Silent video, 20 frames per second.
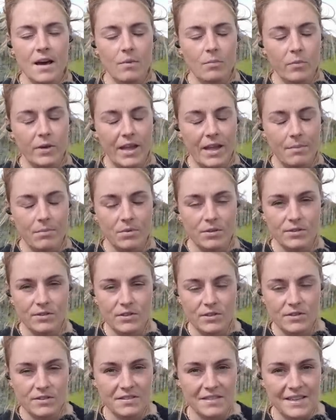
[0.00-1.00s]
we get
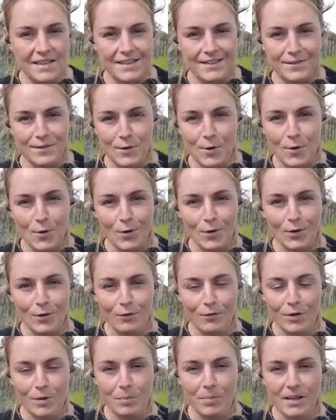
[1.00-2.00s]
mustard seeds all
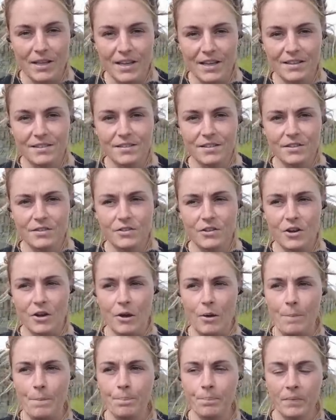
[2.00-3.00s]
over the place.
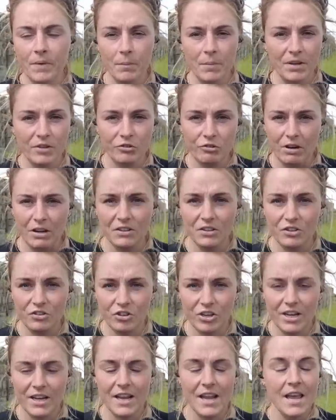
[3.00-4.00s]
So my
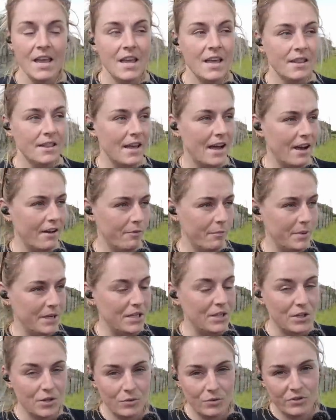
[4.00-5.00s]
strategy that I've
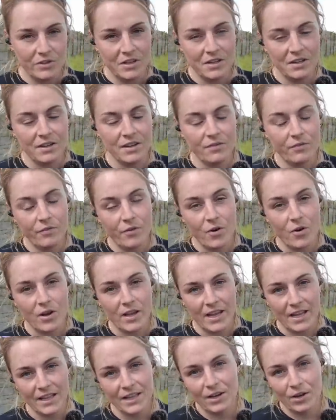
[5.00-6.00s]
been using for
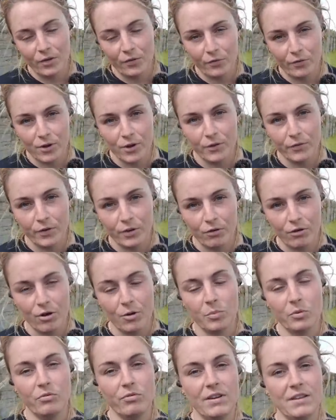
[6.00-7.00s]
killing off cover
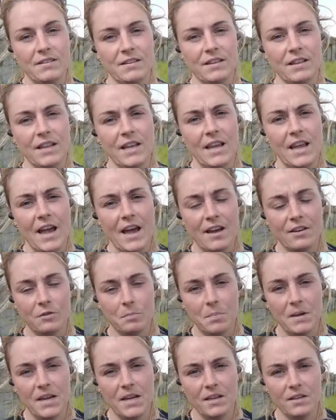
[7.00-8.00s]
crops recently has
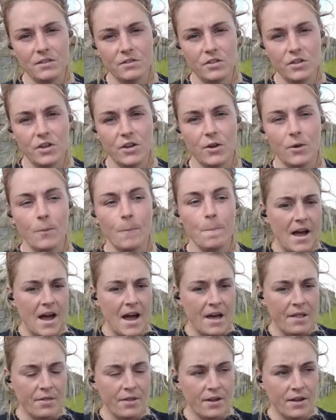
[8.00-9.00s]
been to
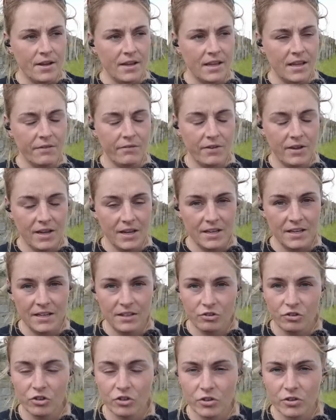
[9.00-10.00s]
either give it
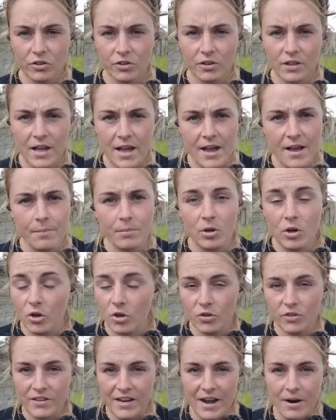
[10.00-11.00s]
initial
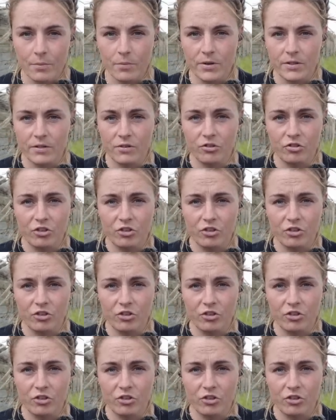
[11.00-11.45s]
cut down with